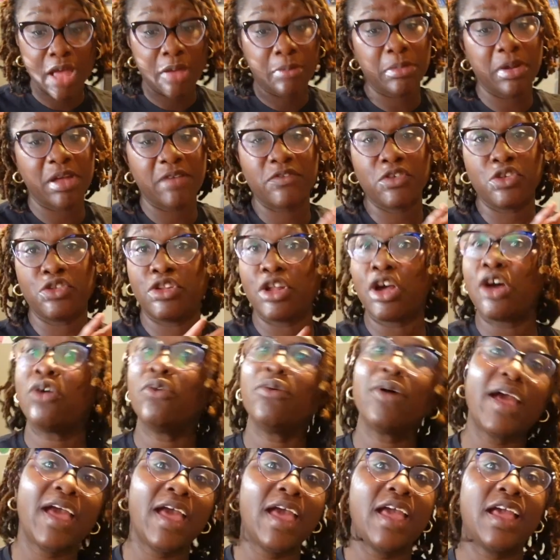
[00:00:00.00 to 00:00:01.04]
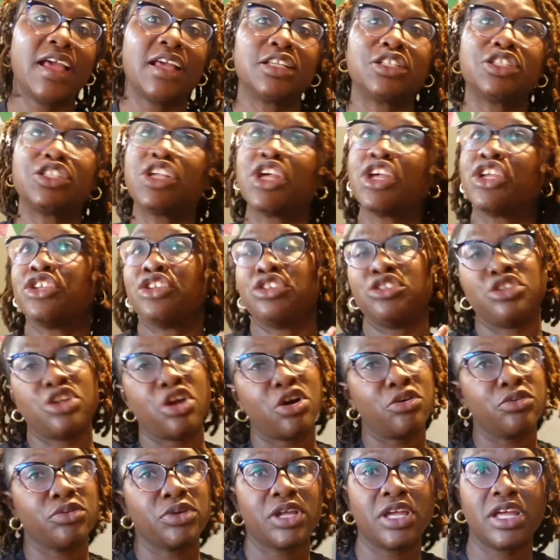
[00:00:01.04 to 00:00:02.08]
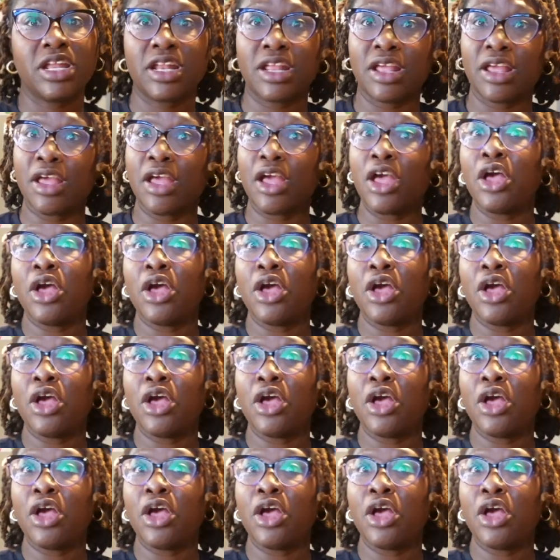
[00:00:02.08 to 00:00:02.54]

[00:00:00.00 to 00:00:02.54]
But if you don't ask, you don't get it.